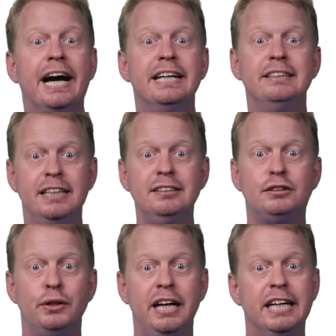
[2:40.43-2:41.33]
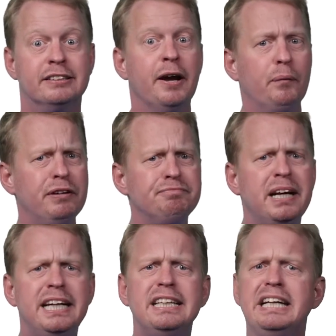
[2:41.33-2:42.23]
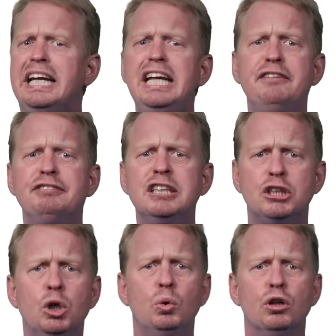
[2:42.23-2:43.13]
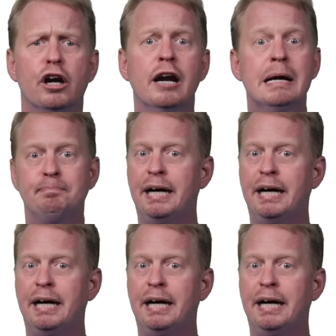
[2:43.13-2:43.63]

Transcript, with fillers: And in this release, we've made it even cooler